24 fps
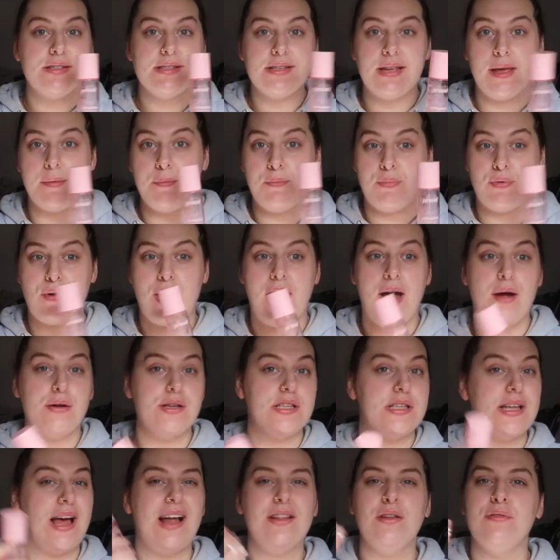Skin
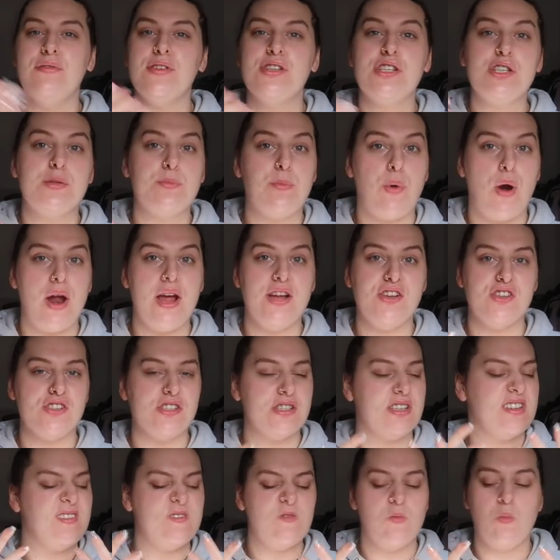Proud. I love a spray
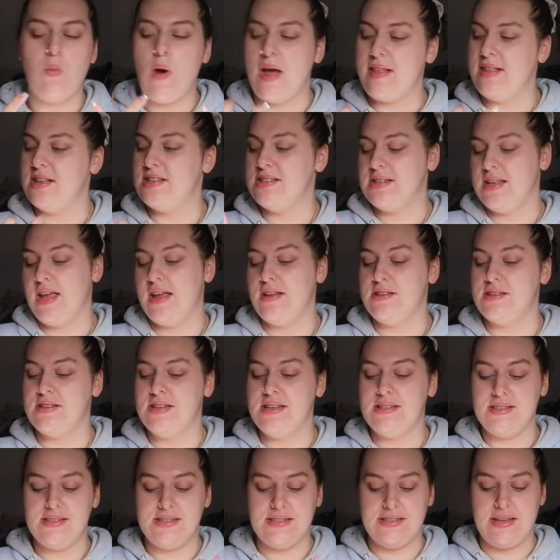just to wet the skin. So
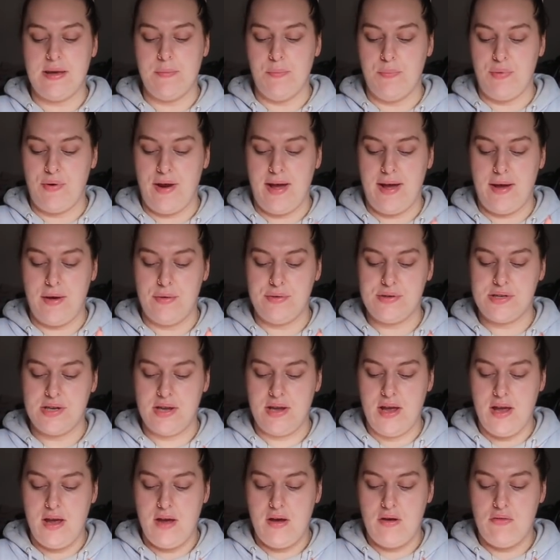this is Skin Proud
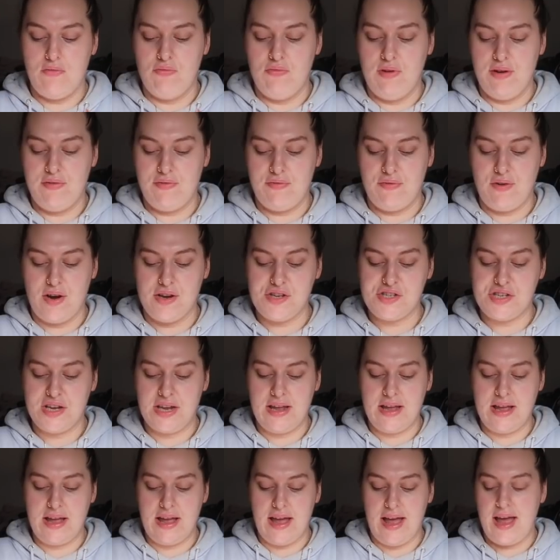
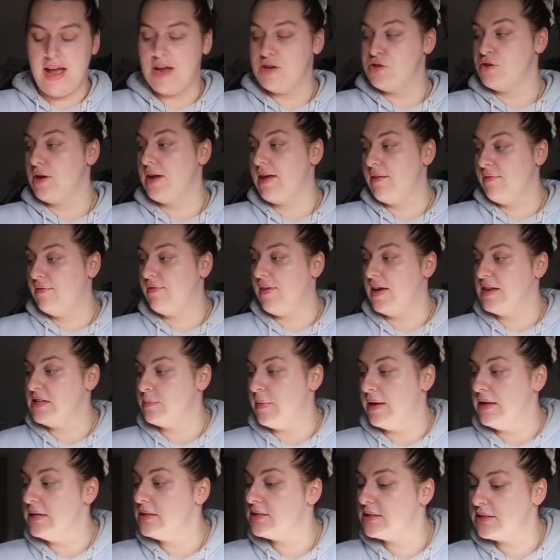Refreshing Hydrating Face
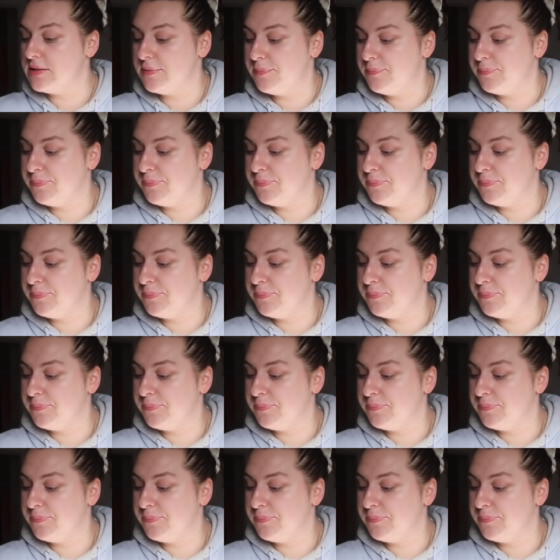Mist.